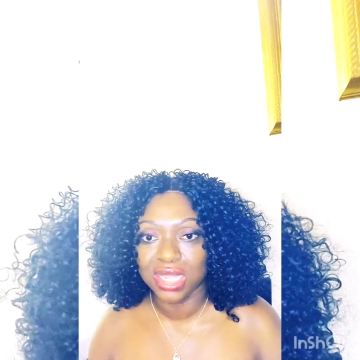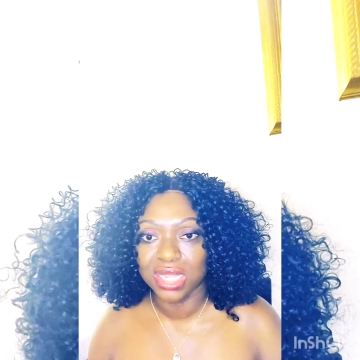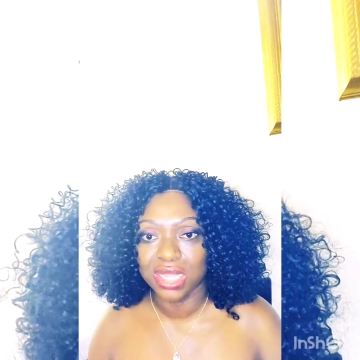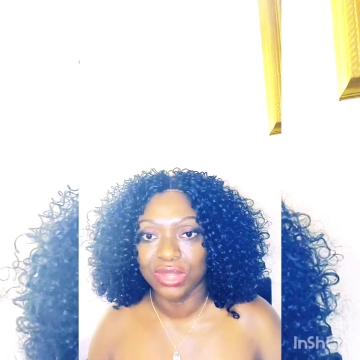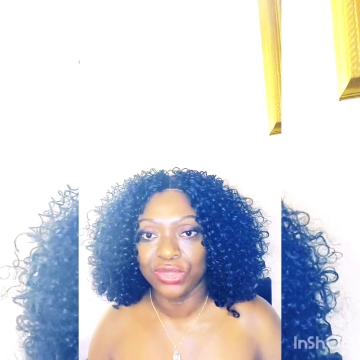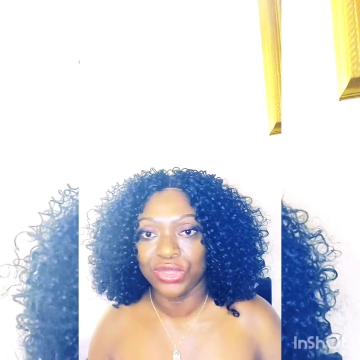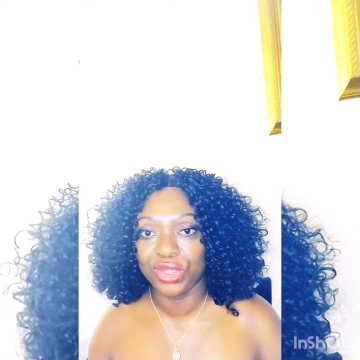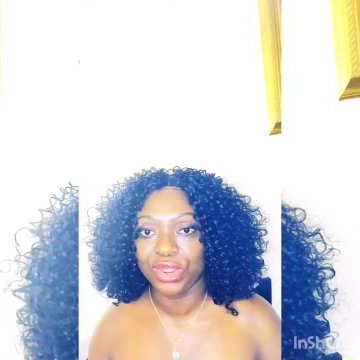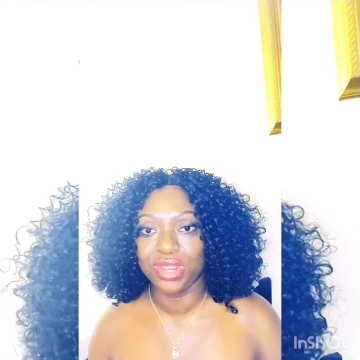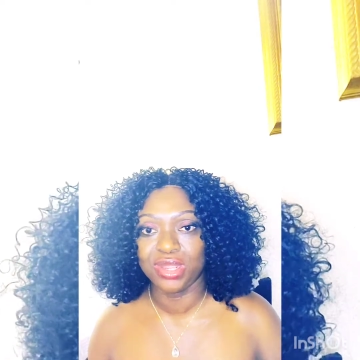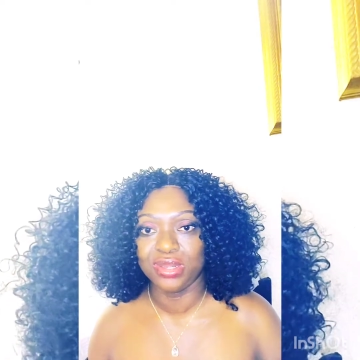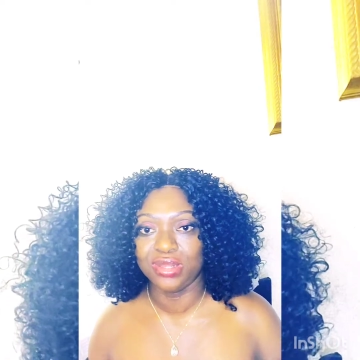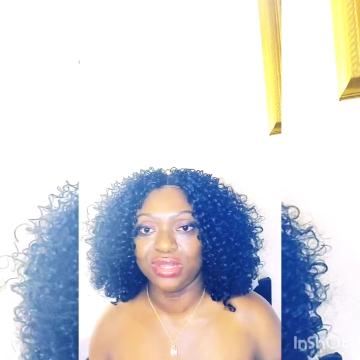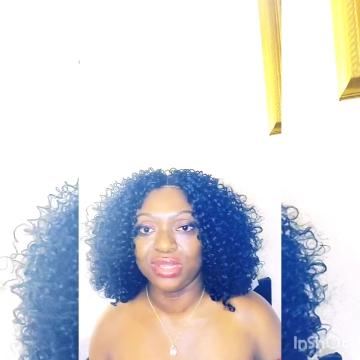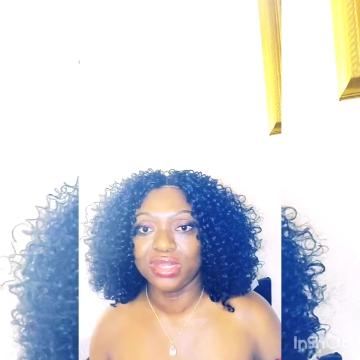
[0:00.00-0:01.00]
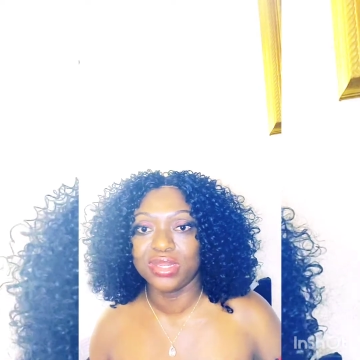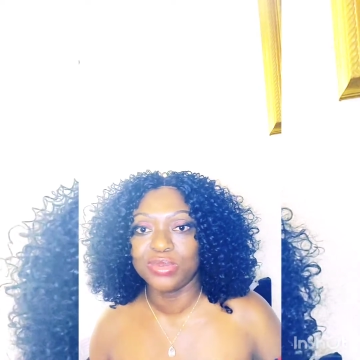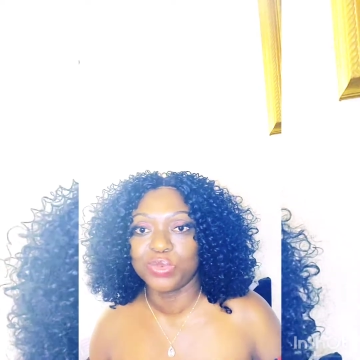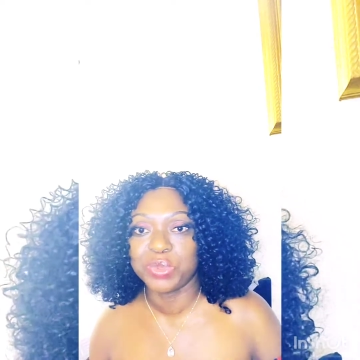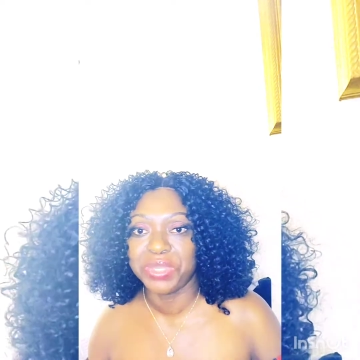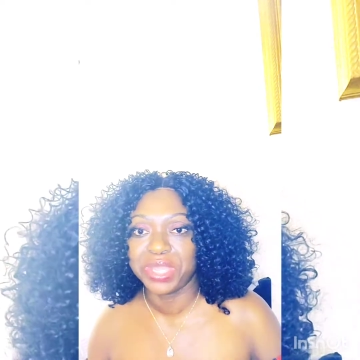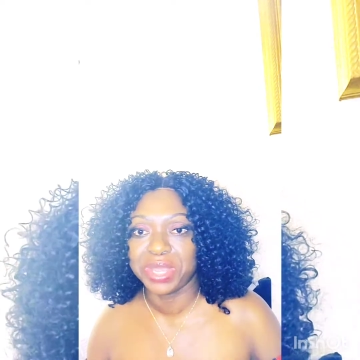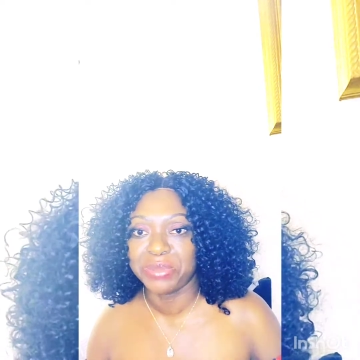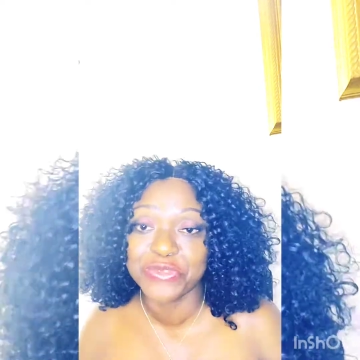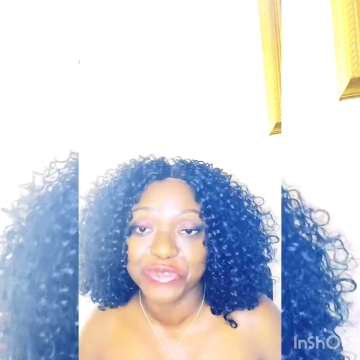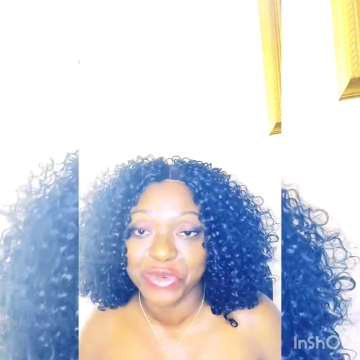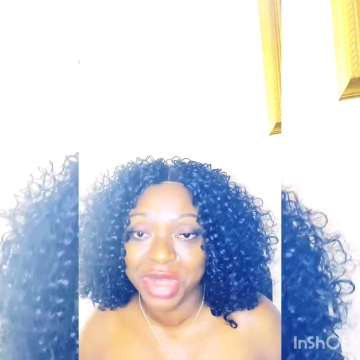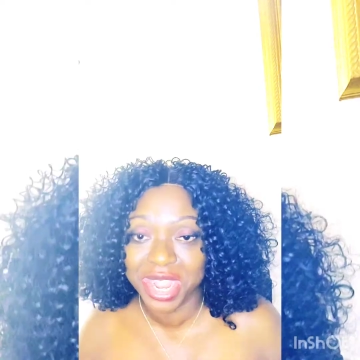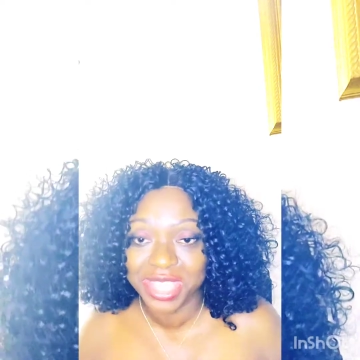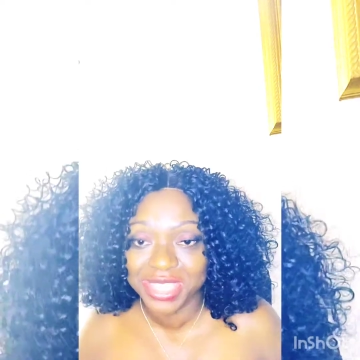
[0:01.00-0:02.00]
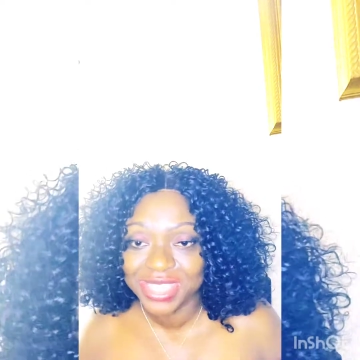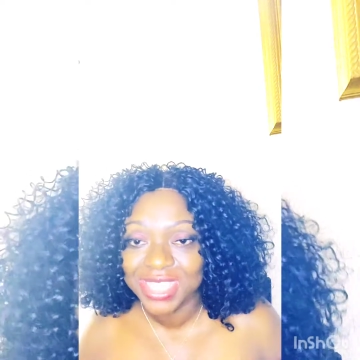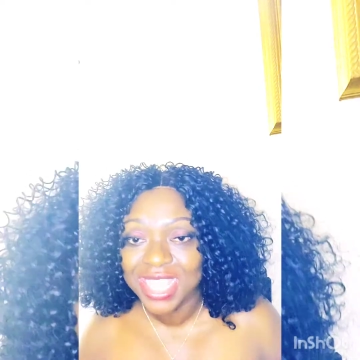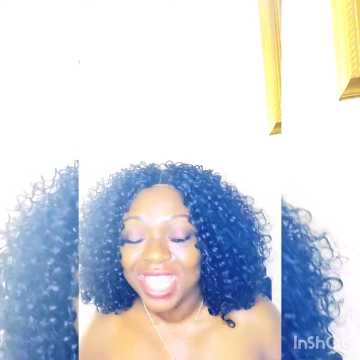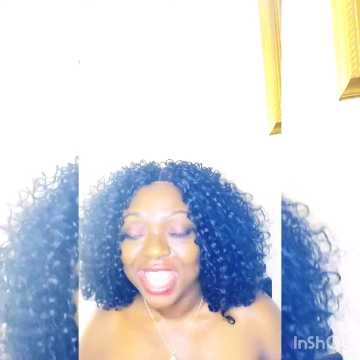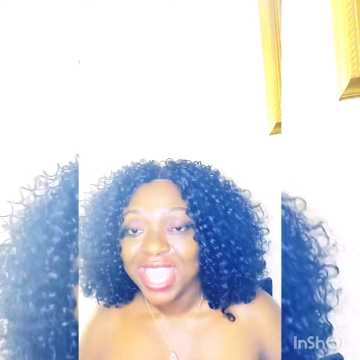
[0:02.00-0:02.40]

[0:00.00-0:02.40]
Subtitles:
there and then we become friends.